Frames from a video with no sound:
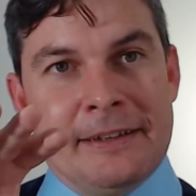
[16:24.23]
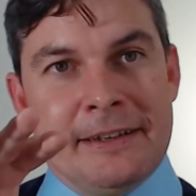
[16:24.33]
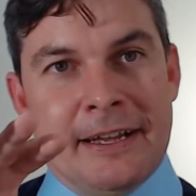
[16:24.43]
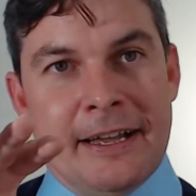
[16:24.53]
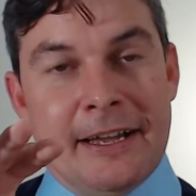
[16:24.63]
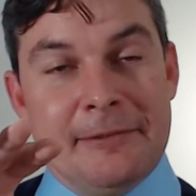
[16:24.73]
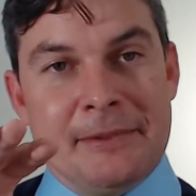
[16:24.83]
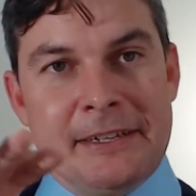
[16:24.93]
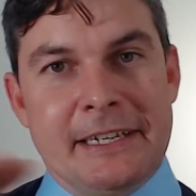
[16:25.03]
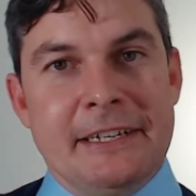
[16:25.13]

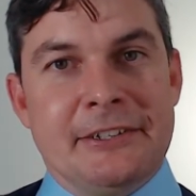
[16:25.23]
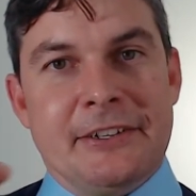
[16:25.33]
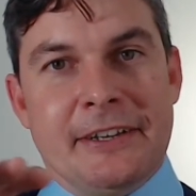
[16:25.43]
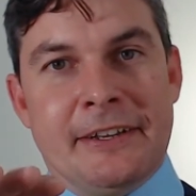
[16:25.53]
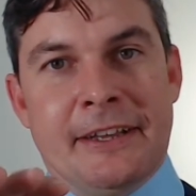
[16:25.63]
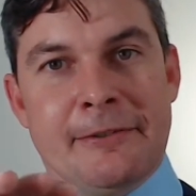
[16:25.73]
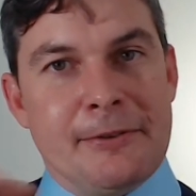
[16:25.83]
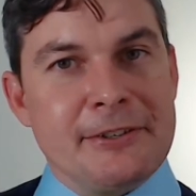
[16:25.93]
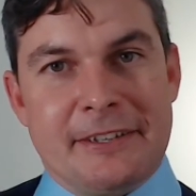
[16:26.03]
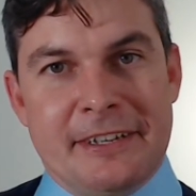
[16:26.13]
leads
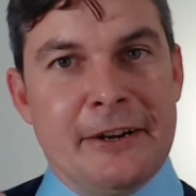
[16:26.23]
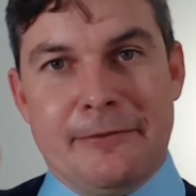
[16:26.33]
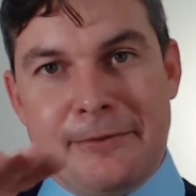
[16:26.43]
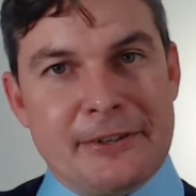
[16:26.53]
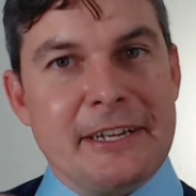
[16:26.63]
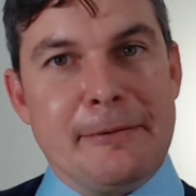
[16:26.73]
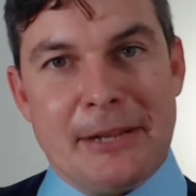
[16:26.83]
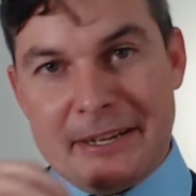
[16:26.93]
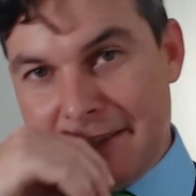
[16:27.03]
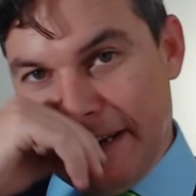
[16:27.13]
first name,
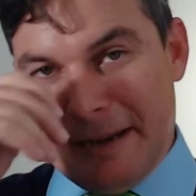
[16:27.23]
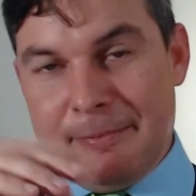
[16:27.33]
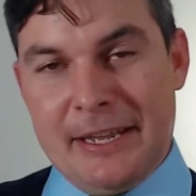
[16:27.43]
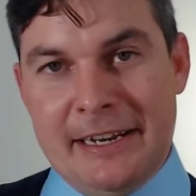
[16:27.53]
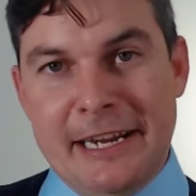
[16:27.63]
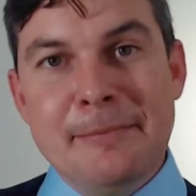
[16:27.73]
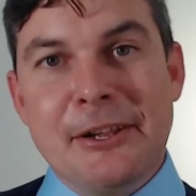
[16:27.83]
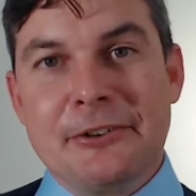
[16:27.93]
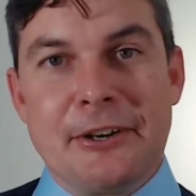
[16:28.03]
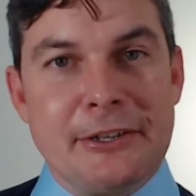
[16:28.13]
last name, and
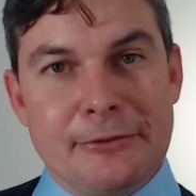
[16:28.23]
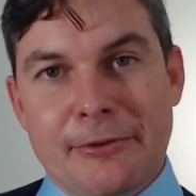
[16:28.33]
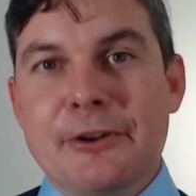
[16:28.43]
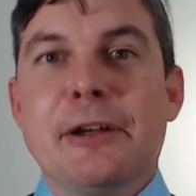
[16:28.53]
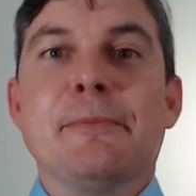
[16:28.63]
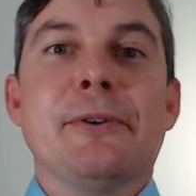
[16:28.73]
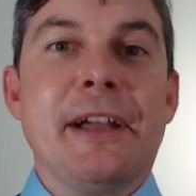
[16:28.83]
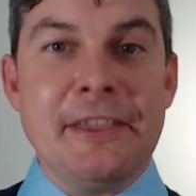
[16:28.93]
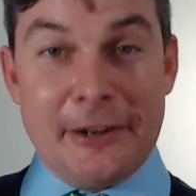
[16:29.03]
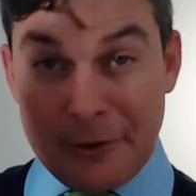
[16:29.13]
email address, phone number,
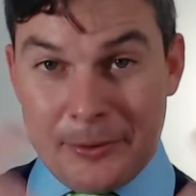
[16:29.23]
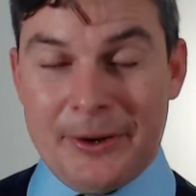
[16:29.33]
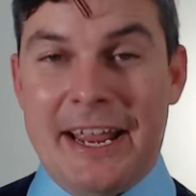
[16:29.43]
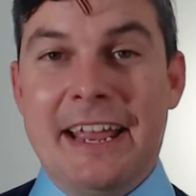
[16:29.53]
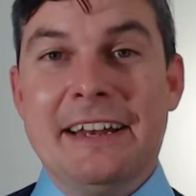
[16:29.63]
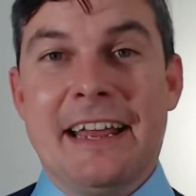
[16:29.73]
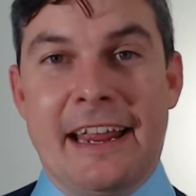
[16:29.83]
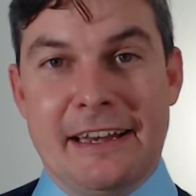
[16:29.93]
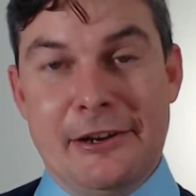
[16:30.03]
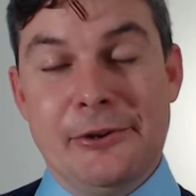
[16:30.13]
and then create
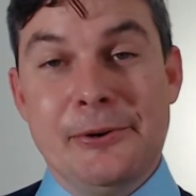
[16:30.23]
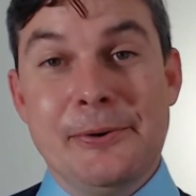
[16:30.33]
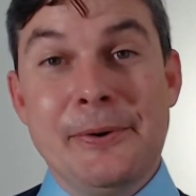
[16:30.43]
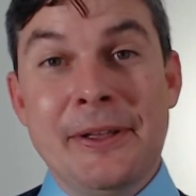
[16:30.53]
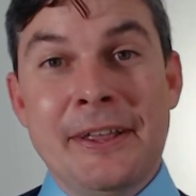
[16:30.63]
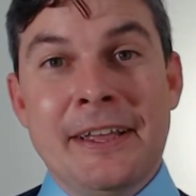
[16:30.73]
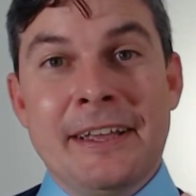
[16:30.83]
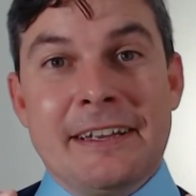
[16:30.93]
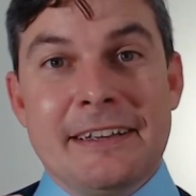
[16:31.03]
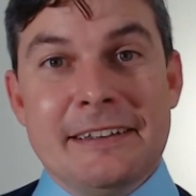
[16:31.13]
a new
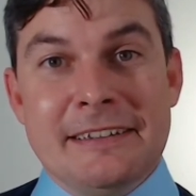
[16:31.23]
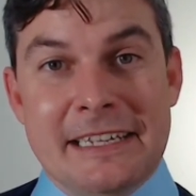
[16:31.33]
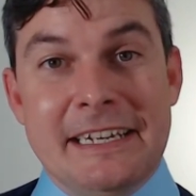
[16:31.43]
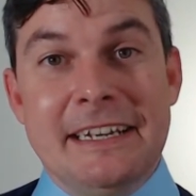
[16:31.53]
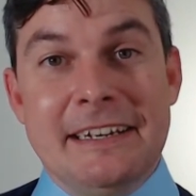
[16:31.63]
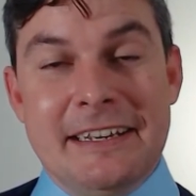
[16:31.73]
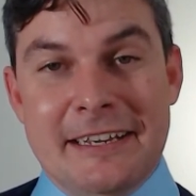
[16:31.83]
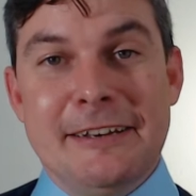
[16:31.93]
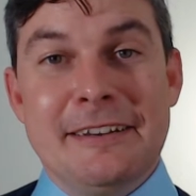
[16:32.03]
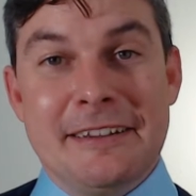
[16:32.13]
lead
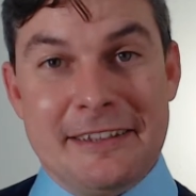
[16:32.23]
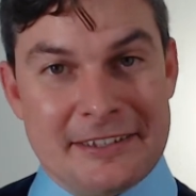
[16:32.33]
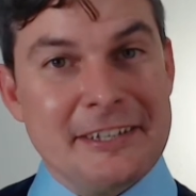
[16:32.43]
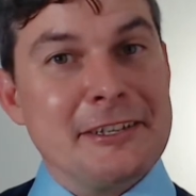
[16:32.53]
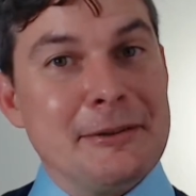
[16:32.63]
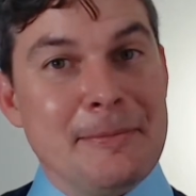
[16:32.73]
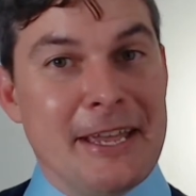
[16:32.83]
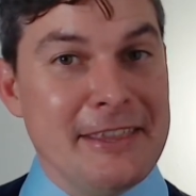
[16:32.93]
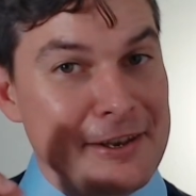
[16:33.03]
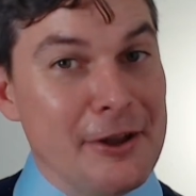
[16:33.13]
in the system
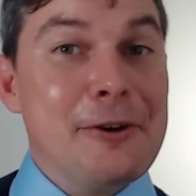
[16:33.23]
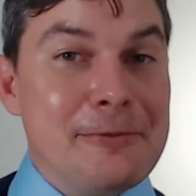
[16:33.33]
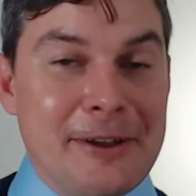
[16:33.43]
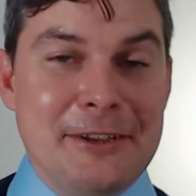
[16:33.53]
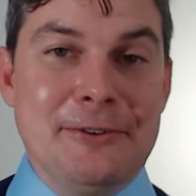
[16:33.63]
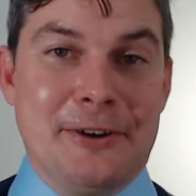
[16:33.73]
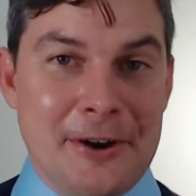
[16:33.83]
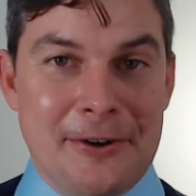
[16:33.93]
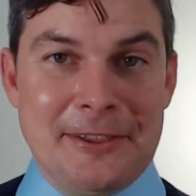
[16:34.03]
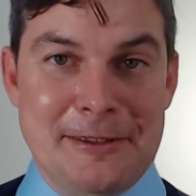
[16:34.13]
and then notify you to
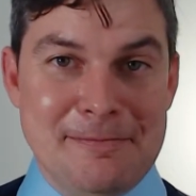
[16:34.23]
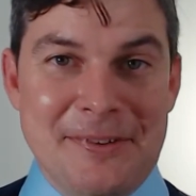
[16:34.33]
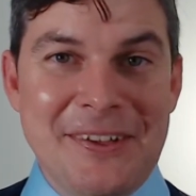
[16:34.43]
call them.